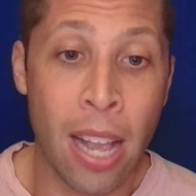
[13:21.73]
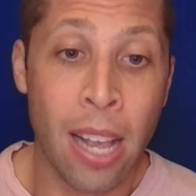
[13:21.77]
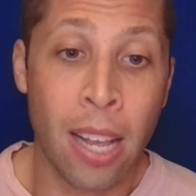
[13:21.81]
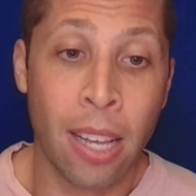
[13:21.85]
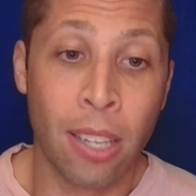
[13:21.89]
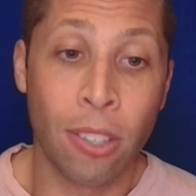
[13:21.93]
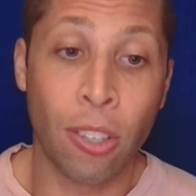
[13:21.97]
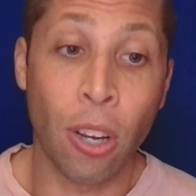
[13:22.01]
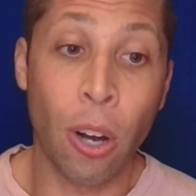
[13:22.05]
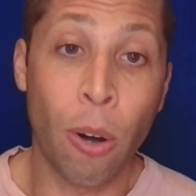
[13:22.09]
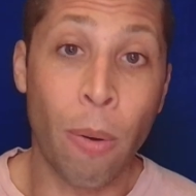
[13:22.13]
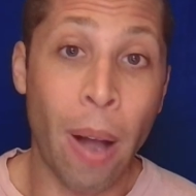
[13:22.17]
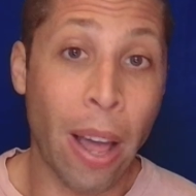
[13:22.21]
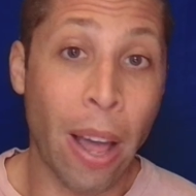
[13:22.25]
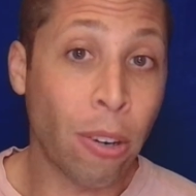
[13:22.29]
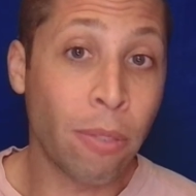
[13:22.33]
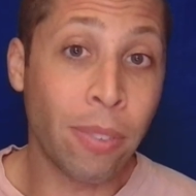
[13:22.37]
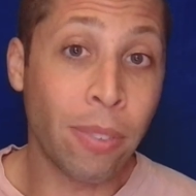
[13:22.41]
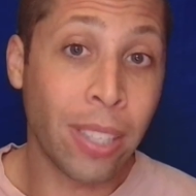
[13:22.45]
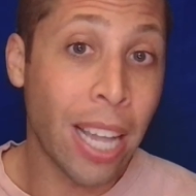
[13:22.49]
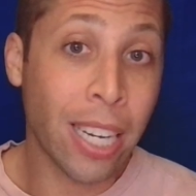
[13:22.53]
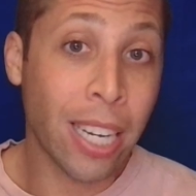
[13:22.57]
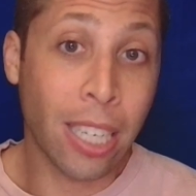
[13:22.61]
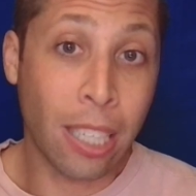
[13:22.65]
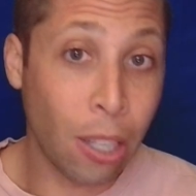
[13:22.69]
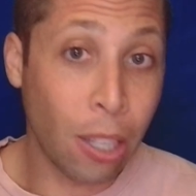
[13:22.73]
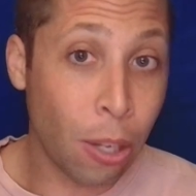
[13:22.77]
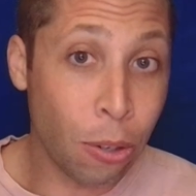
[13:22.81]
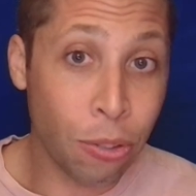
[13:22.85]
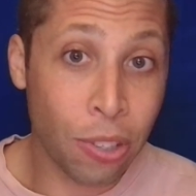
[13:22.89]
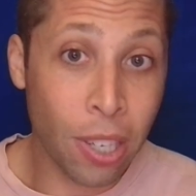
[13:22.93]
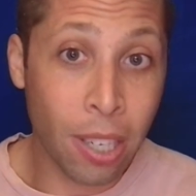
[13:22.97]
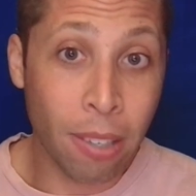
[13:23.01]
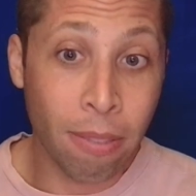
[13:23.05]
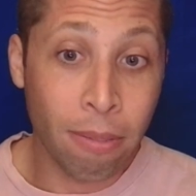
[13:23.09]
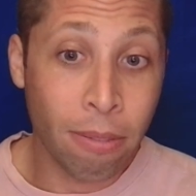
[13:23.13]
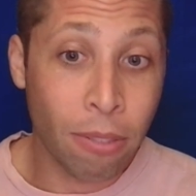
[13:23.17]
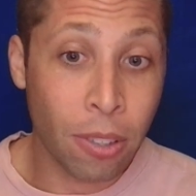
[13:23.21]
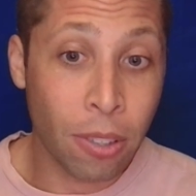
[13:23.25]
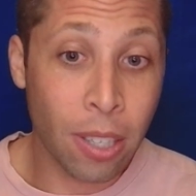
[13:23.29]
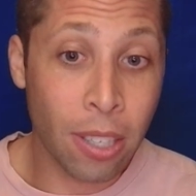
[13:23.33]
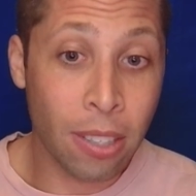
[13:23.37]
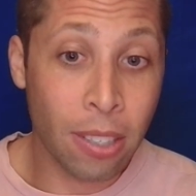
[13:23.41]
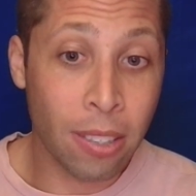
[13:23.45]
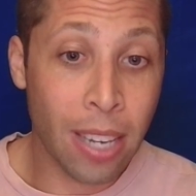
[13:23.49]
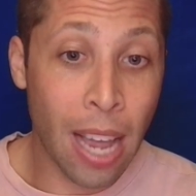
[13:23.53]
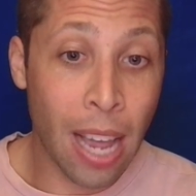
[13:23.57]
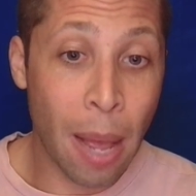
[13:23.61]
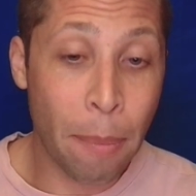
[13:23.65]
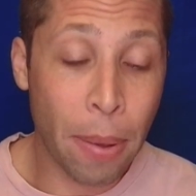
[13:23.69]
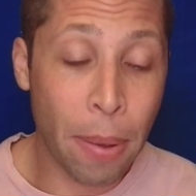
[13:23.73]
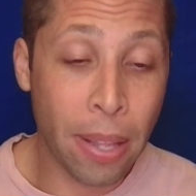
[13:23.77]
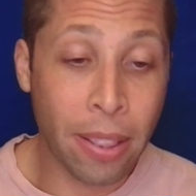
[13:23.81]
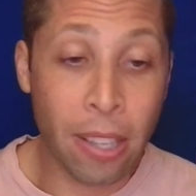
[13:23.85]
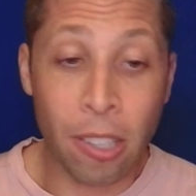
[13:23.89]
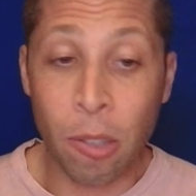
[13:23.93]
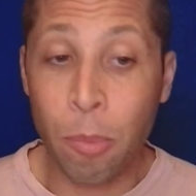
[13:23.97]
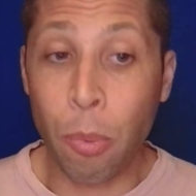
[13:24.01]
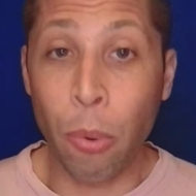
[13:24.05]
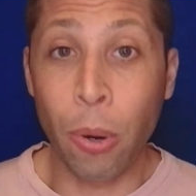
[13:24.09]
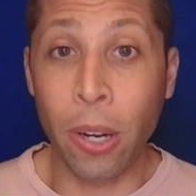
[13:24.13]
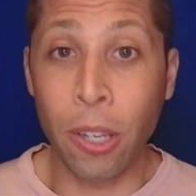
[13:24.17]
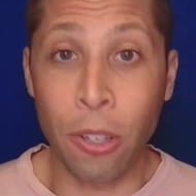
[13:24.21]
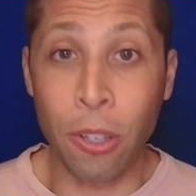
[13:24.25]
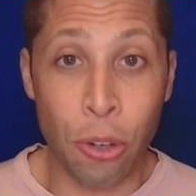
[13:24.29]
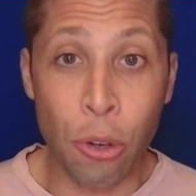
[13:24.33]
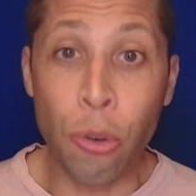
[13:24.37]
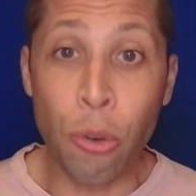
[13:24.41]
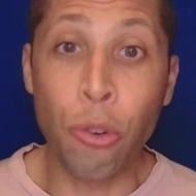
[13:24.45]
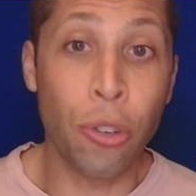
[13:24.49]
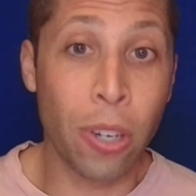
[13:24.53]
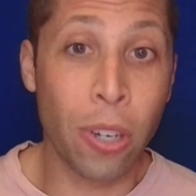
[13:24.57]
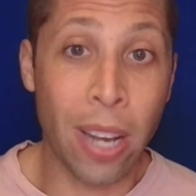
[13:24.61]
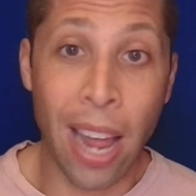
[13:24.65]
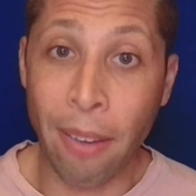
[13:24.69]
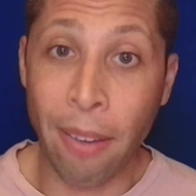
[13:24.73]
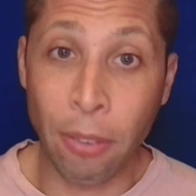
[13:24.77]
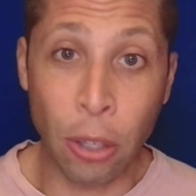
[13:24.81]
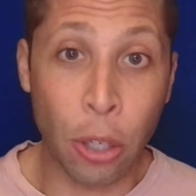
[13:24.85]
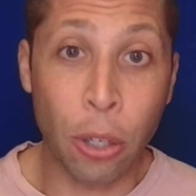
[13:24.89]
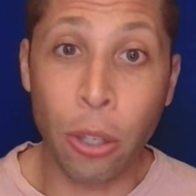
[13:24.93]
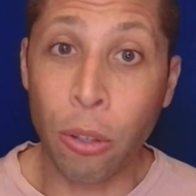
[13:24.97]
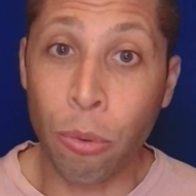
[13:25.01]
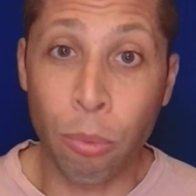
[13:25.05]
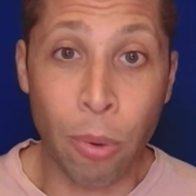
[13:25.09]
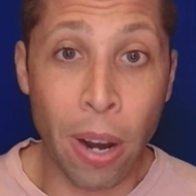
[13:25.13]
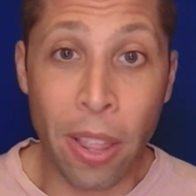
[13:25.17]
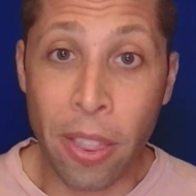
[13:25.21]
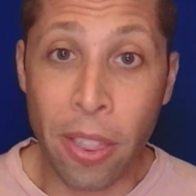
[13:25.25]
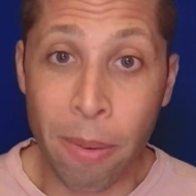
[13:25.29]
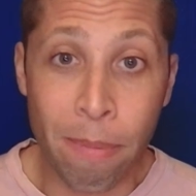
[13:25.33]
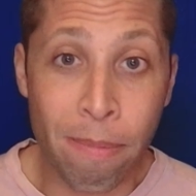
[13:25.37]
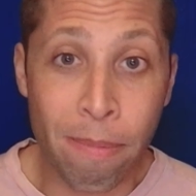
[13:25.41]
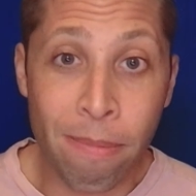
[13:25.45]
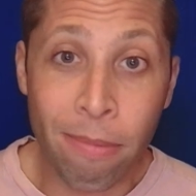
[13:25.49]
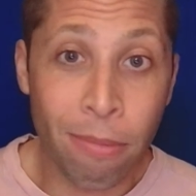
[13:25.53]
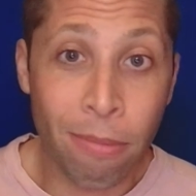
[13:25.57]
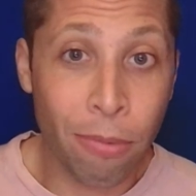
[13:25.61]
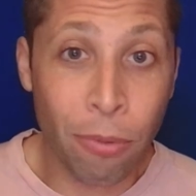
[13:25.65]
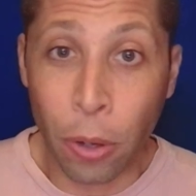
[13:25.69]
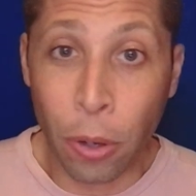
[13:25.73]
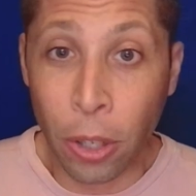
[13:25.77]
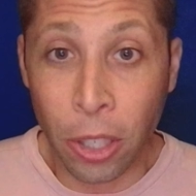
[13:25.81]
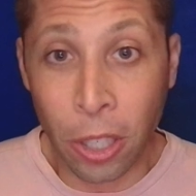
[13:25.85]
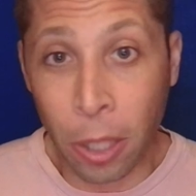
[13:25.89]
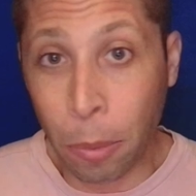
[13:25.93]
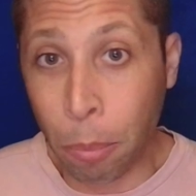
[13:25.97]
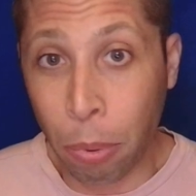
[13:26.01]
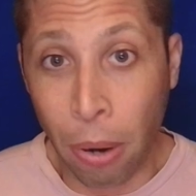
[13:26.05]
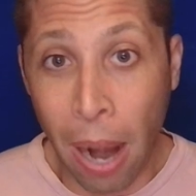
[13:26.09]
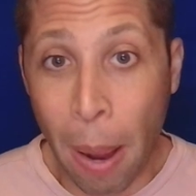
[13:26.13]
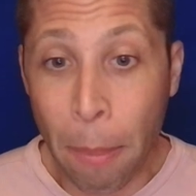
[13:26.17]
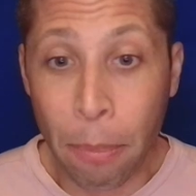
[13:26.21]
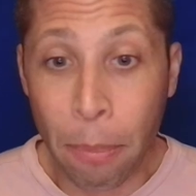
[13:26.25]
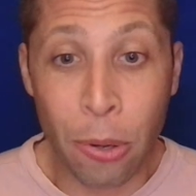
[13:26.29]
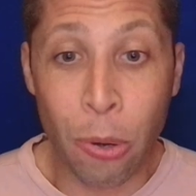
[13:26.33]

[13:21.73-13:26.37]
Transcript: So I don't have a lot of closing for this step. At this point, you should have a good rhythm for your prep.